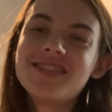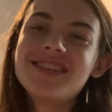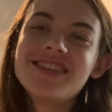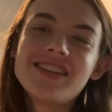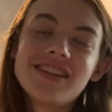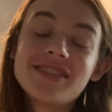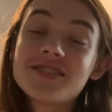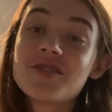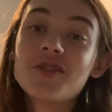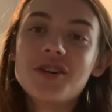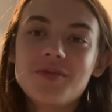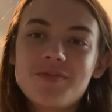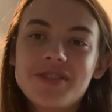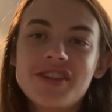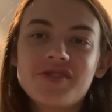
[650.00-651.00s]
It's good,
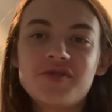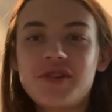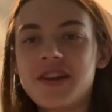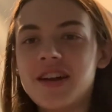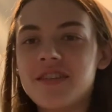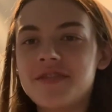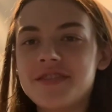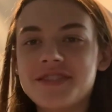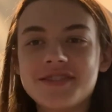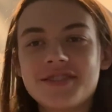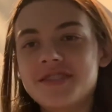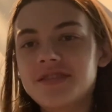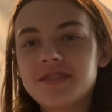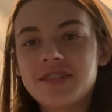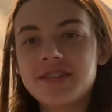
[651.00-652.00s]
but the trade-off is
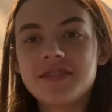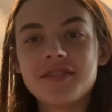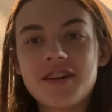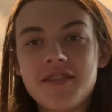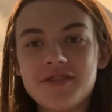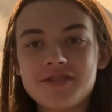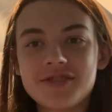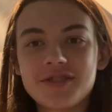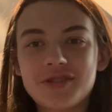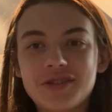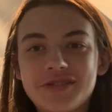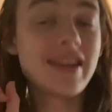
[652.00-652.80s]
you don't have a soul.